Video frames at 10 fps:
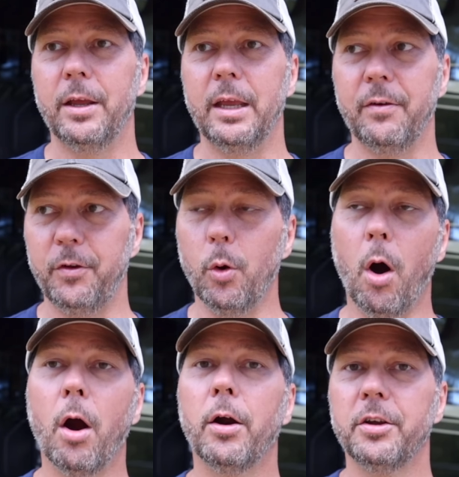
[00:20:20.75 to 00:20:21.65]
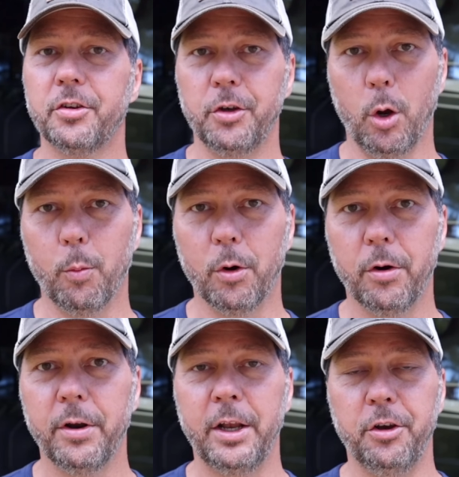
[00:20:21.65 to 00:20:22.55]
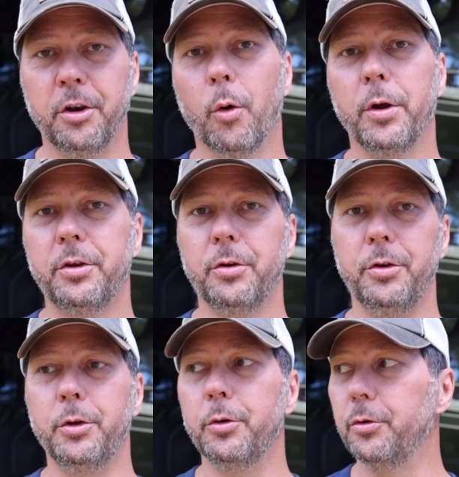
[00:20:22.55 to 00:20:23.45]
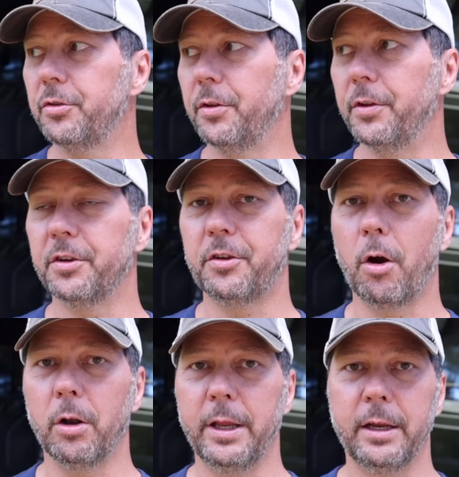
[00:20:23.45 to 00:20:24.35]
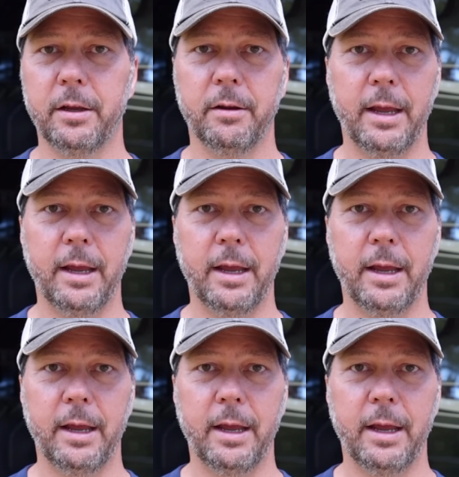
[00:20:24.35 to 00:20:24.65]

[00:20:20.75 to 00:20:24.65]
If you are a snowbird and you're going to use the Starlink